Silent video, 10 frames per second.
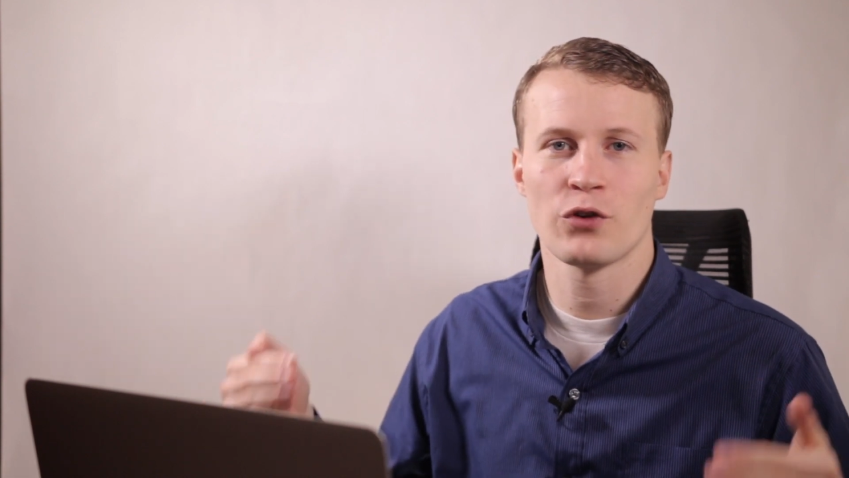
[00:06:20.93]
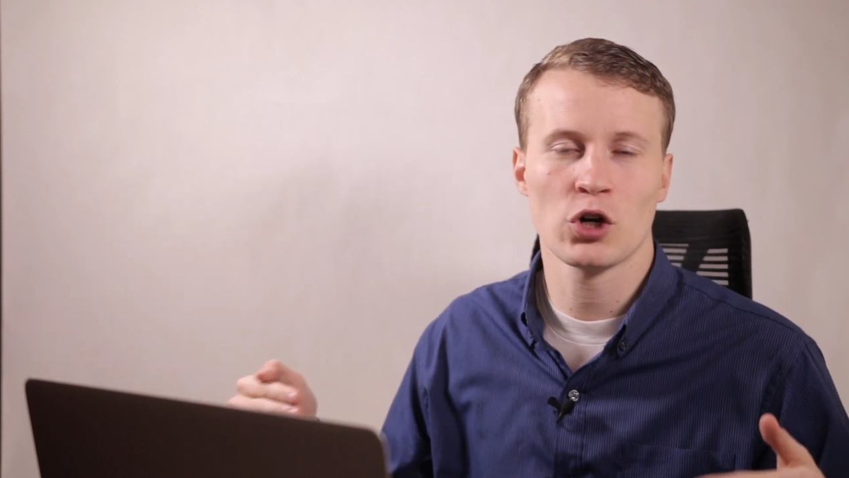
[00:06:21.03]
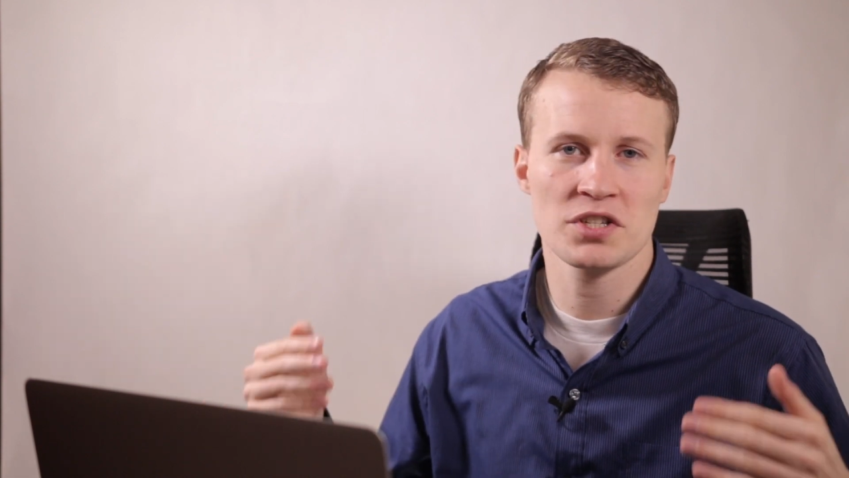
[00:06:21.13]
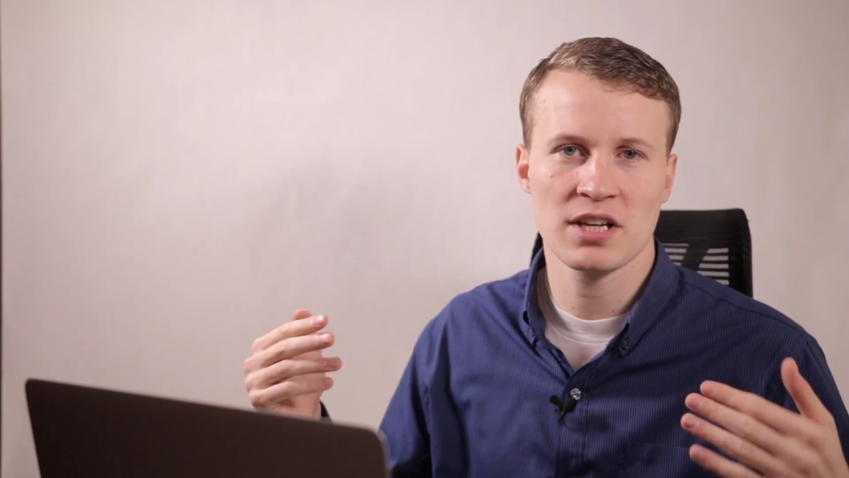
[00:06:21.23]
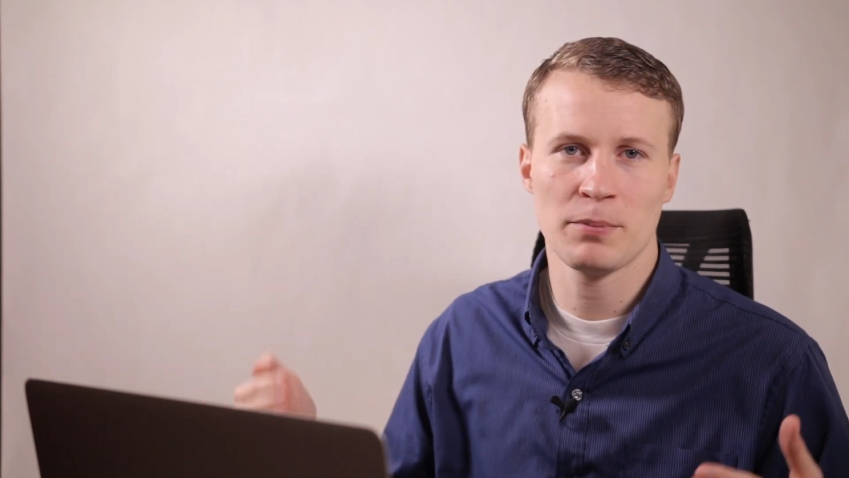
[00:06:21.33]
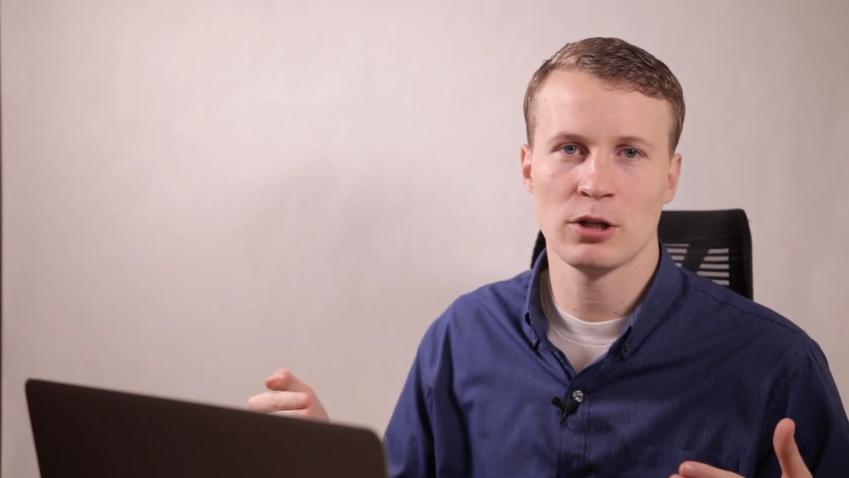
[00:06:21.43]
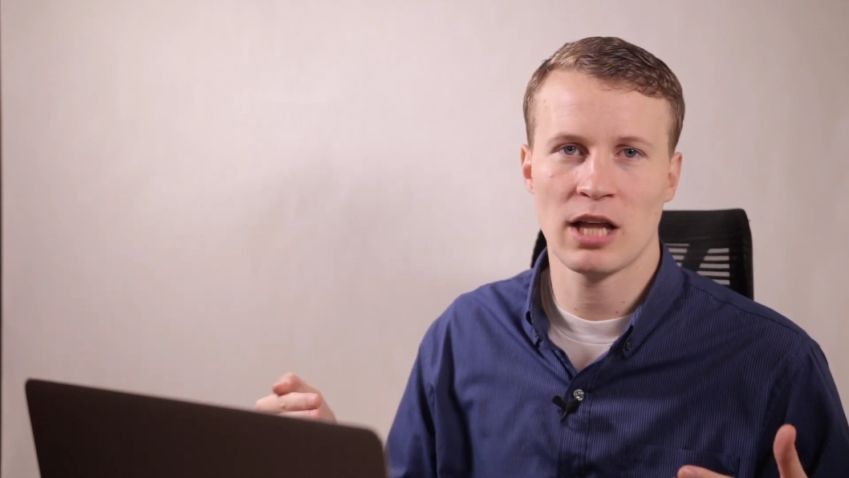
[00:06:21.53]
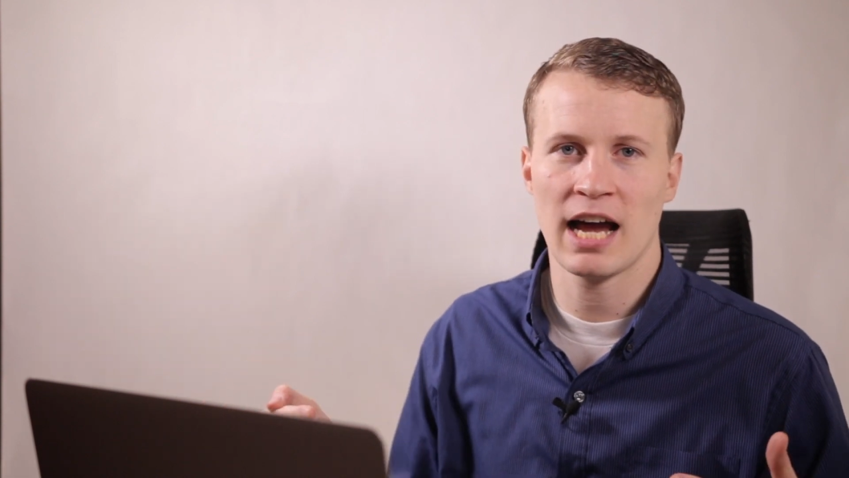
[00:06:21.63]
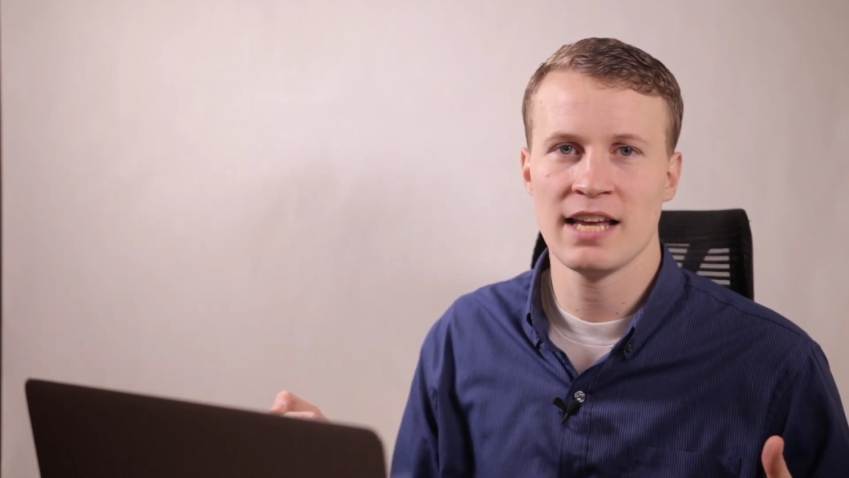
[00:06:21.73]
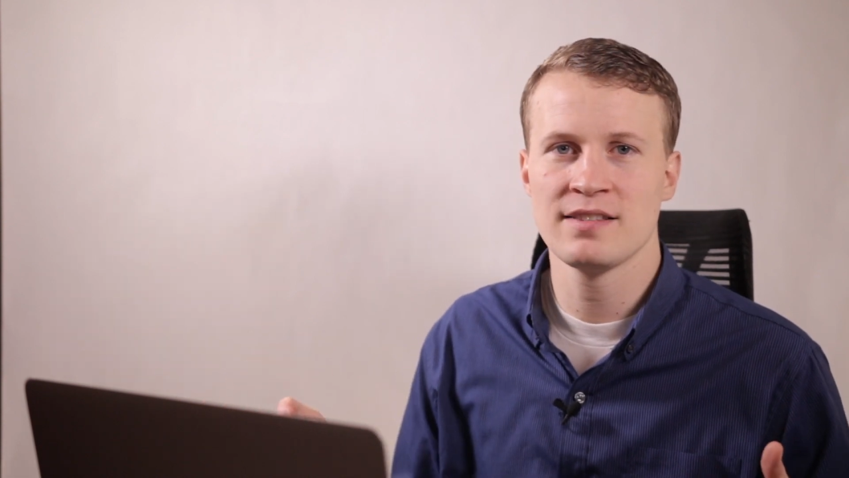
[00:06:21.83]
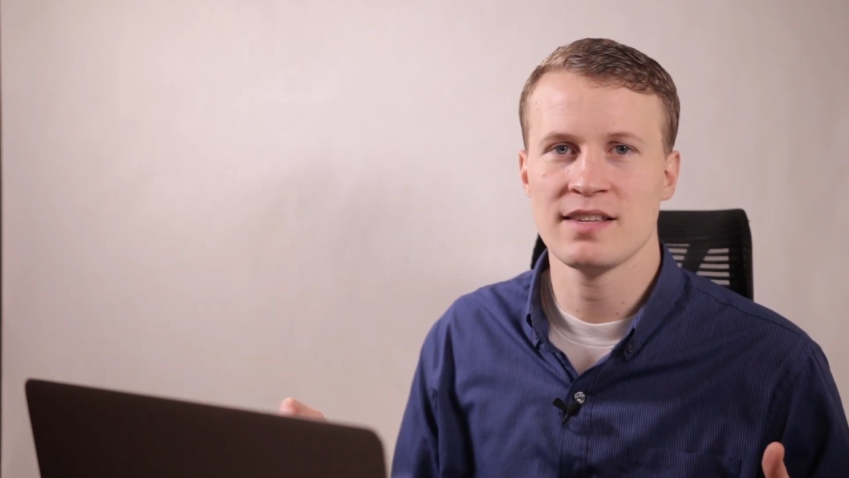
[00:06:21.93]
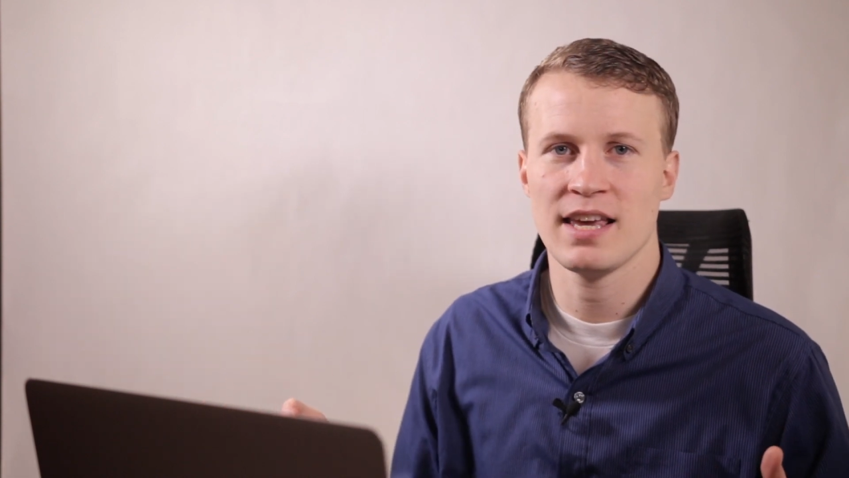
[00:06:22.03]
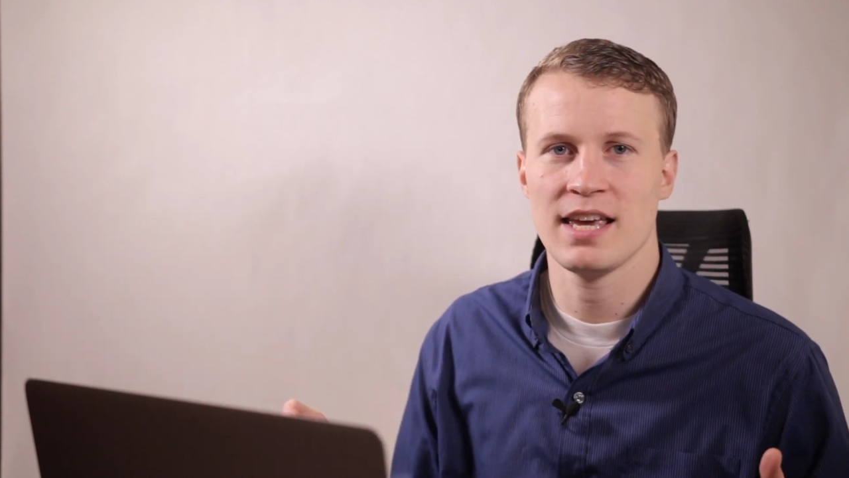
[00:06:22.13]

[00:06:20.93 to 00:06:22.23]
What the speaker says: first couple lines